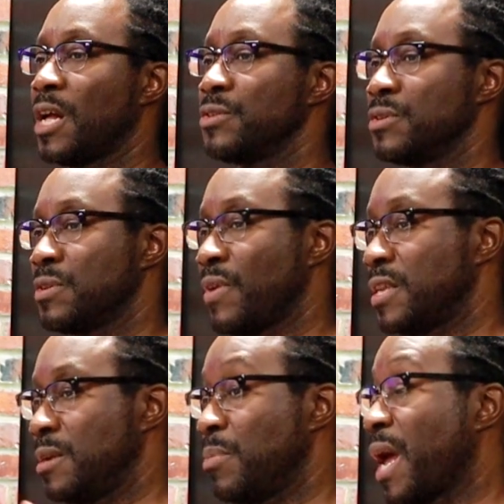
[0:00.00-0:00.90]
challenges of
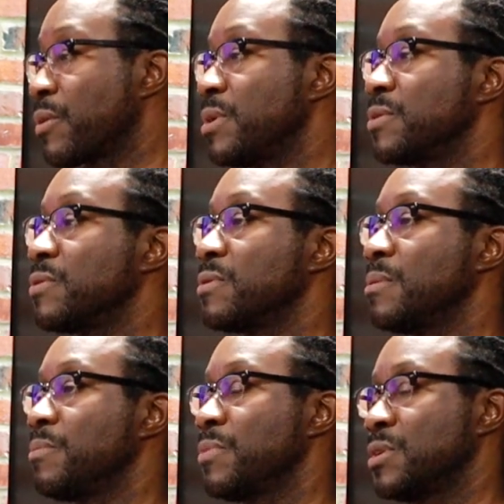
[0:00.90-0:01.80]
anti-black
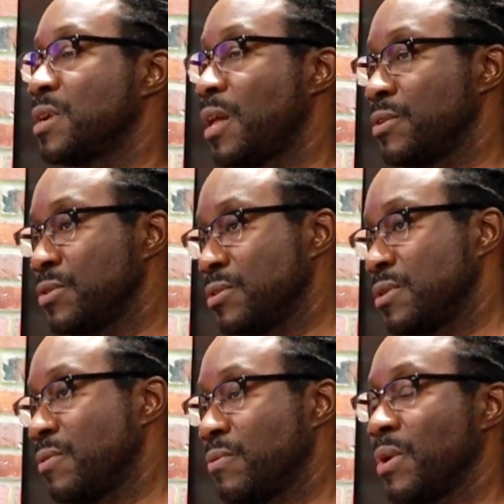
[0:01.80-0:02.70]
racism, the challenges
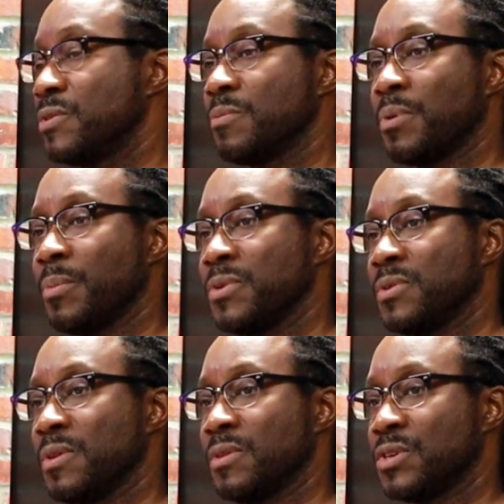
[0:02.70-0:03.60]
of white
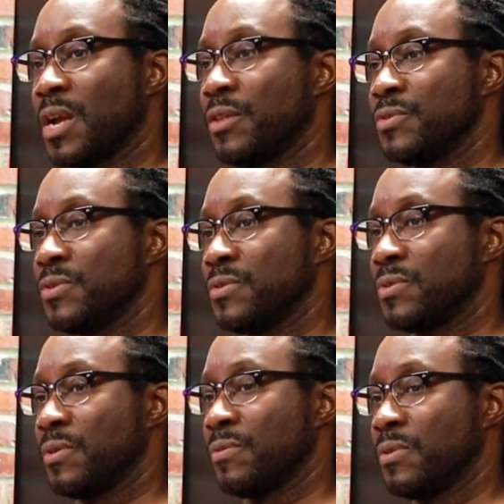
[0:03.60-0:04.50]
supremacy, the
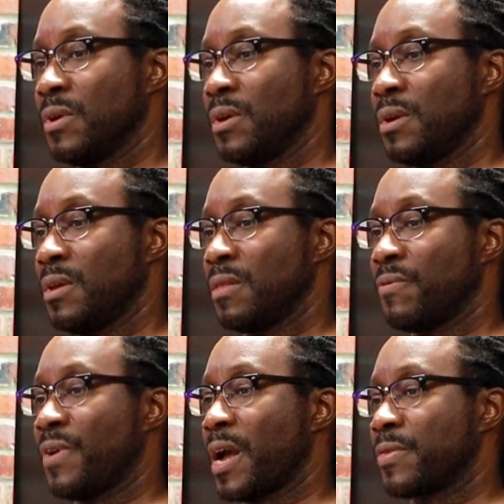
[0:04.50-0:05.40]
challenges of the
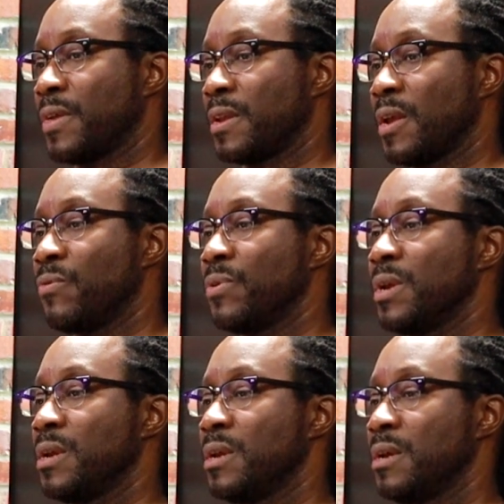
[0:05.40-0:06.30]
fact that
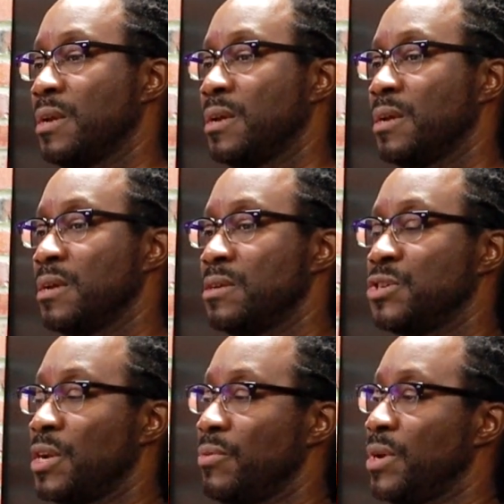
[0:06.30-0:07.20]
every
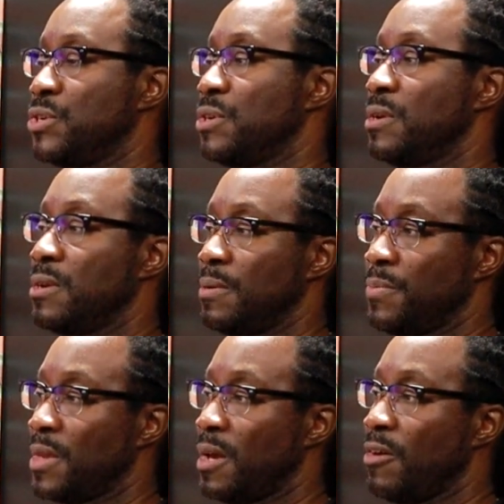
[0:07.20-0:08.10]
generation
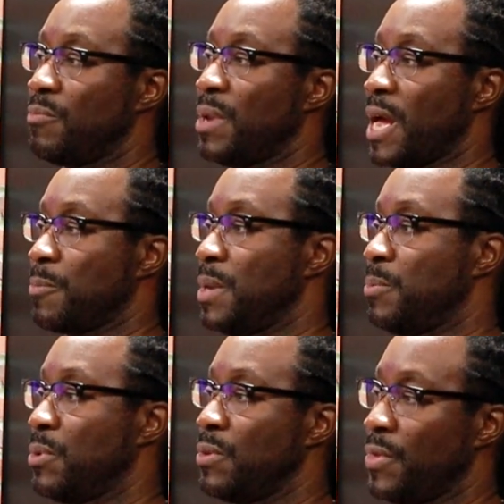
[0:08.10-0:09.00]
of black
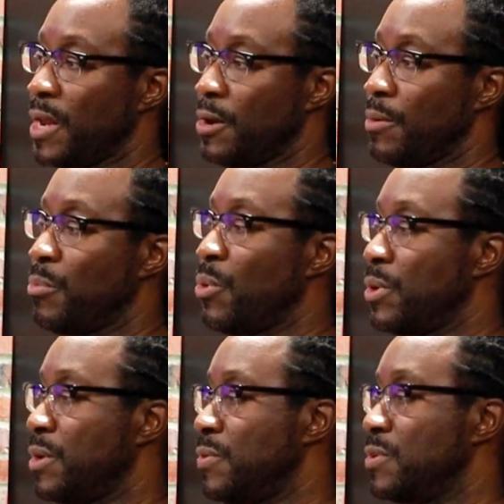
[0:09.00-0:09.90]
people that are
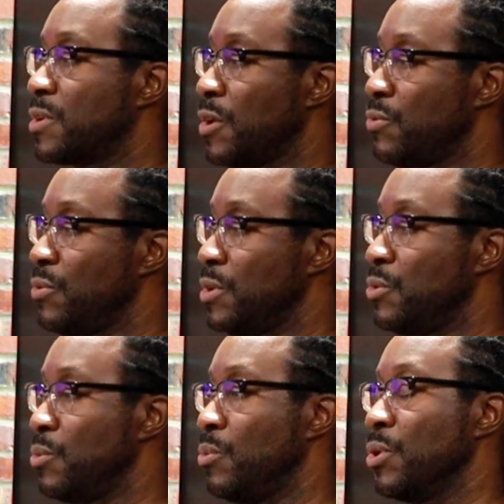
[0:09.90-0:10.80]
born in this country
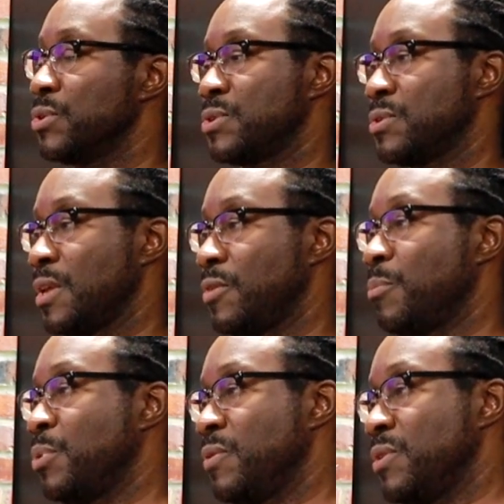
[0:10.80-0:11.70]
do worse than the
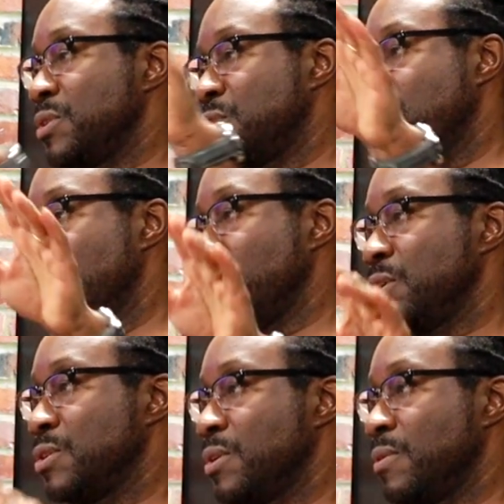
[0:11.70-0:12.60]
previous
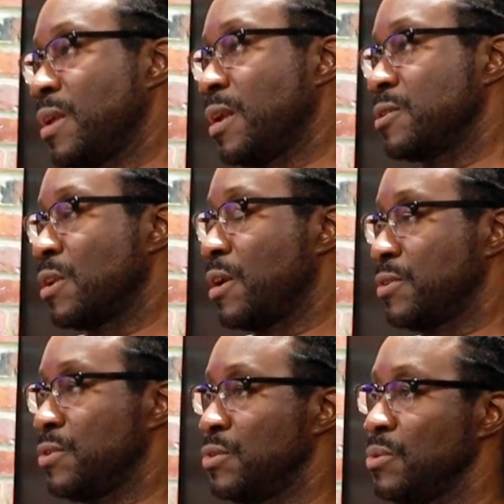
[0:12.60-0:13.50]
generation. That has a lot
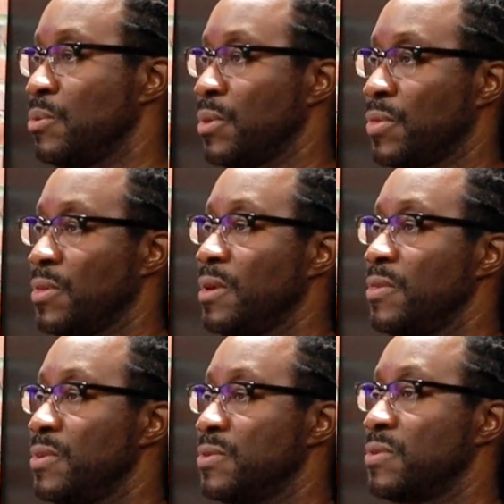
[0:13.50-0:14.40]
to do with
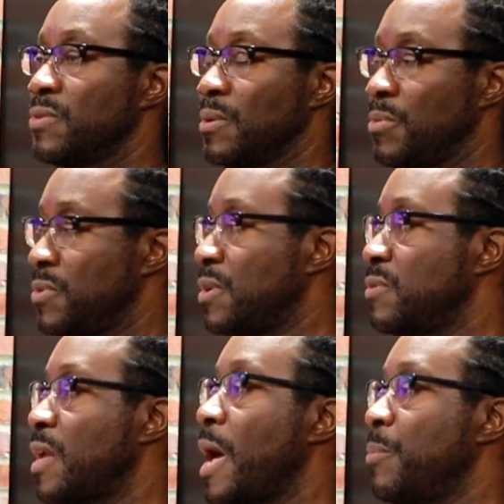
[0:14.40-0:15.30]
the system. This
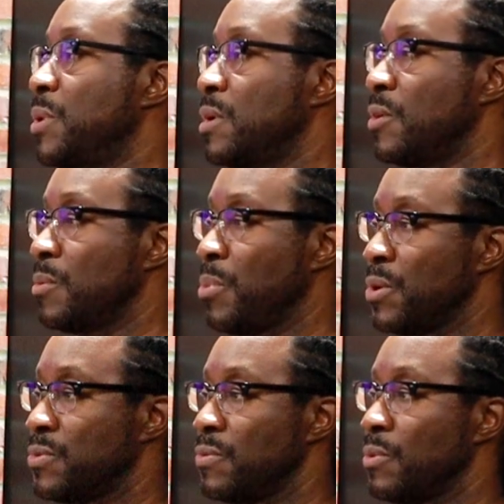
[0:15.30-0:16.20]
doesn't happen in other
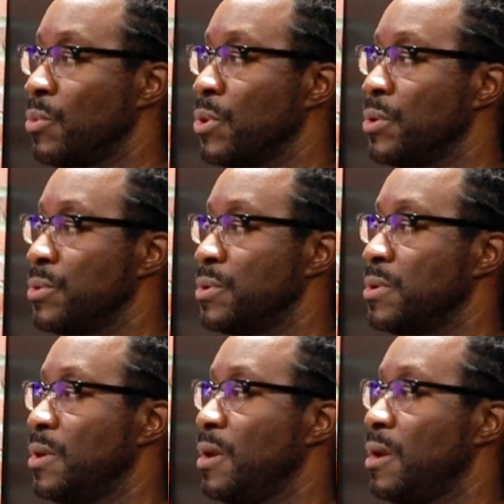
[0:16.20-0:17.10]
parts of the world.
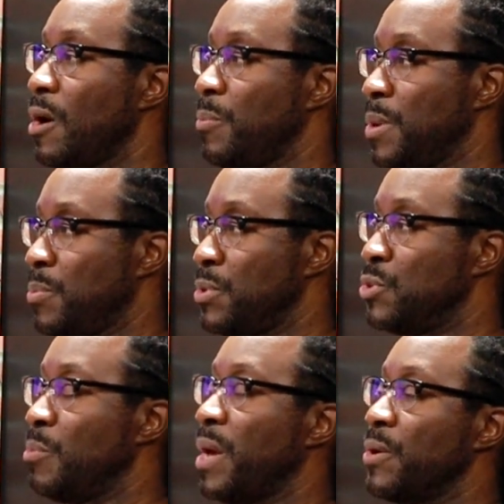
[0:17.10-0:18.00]
Our people
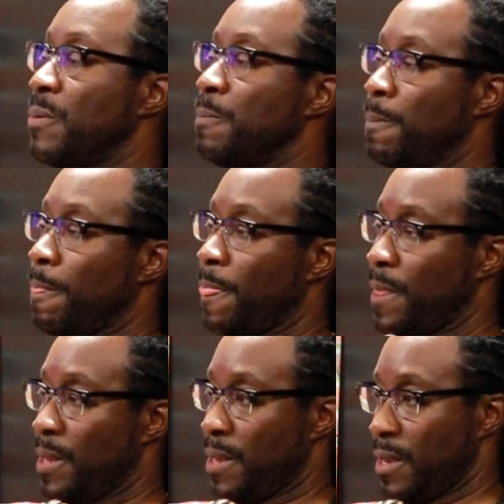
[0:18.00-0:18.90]
do better
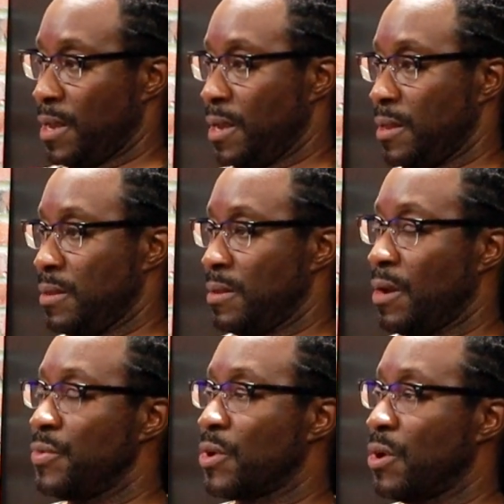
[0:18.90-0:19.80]

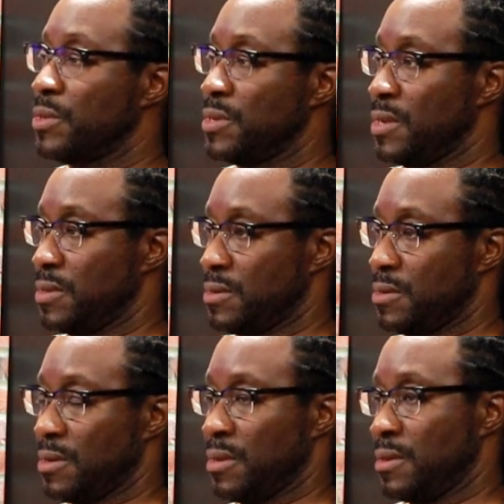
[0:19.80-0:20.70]
on the continent,
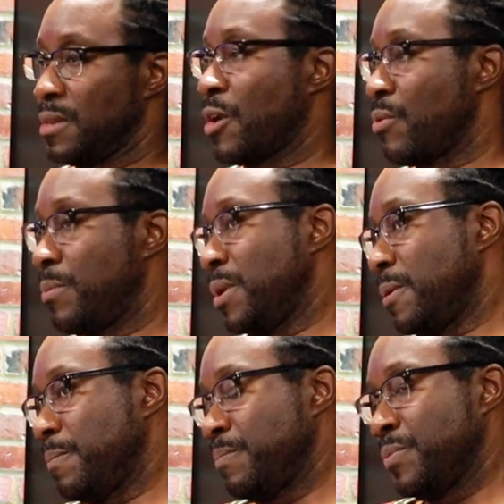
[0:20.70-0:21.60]
in the
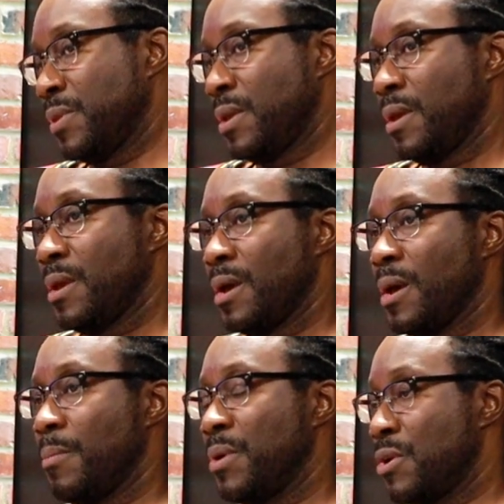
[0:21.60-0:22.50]
Caribbean,
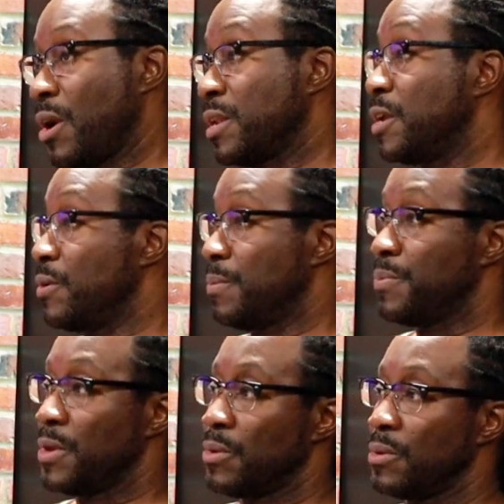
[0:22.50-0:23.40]
but not here
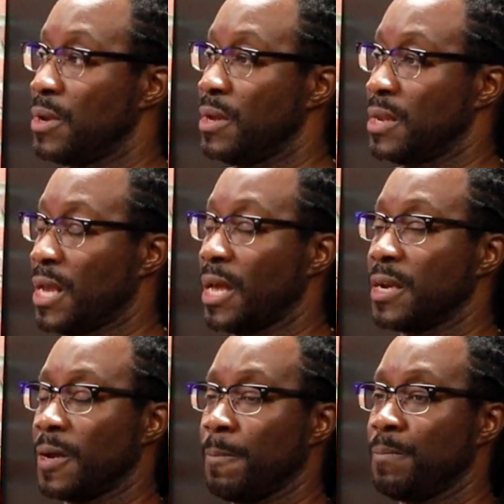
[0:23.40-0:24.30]
in
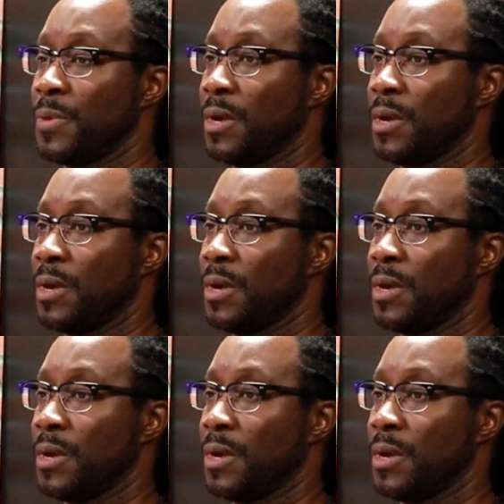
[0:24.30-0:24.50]
Canada.